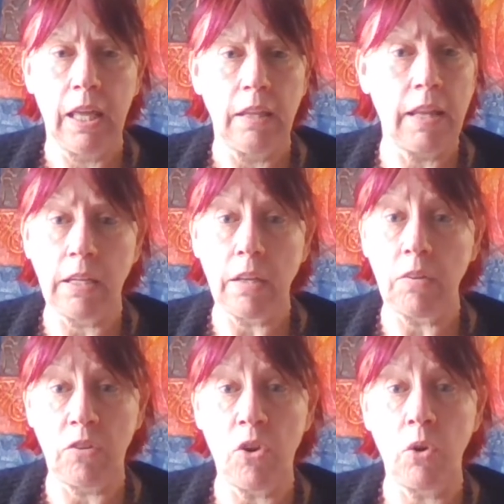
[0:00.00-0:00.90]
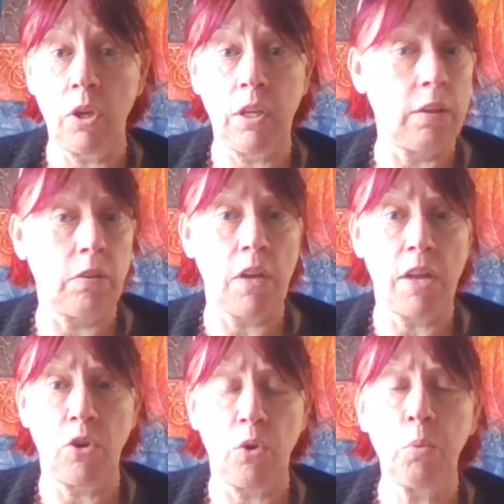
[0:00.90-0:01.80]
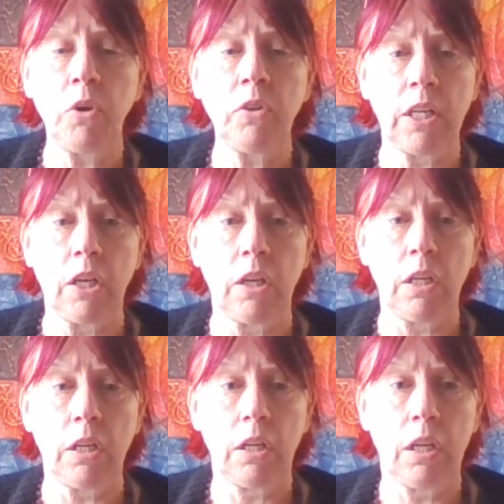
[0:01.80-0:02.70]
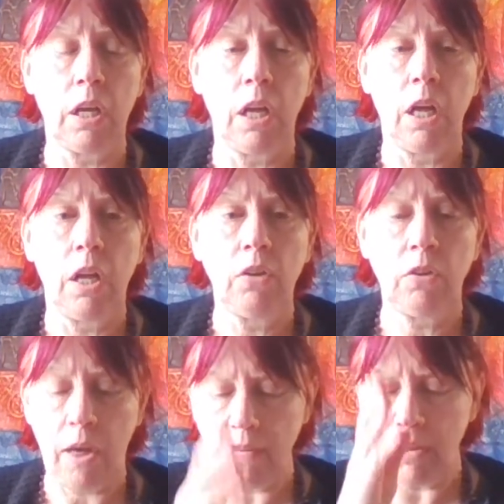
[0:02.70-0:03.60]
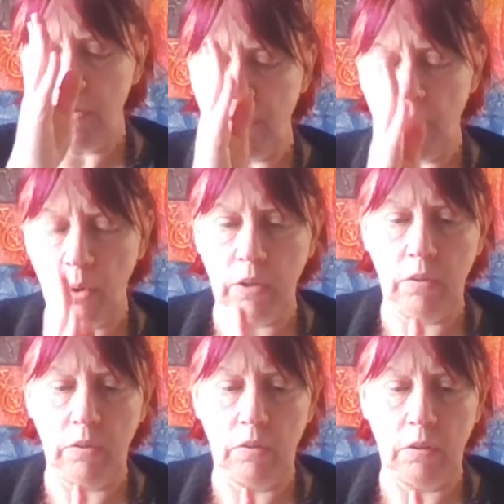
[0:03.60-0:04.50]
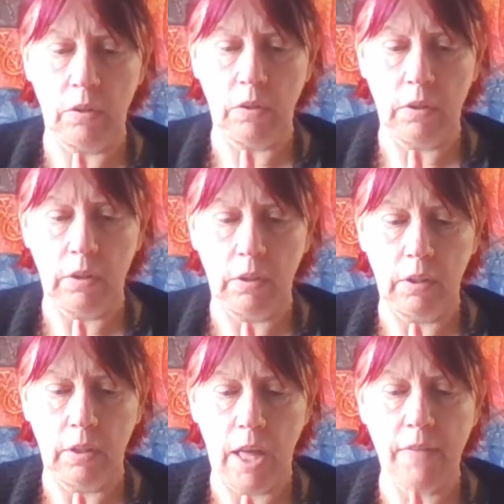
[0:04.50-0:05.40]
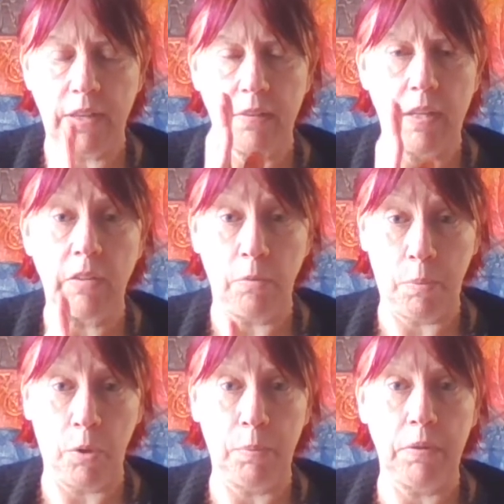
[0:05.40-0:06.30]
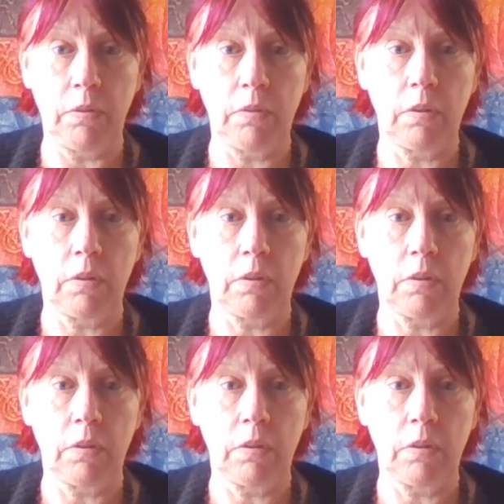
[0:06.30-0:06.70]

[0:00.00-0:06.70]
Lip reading: that does us no good. It does not do the world any good. So having a focus, having a sense of purpose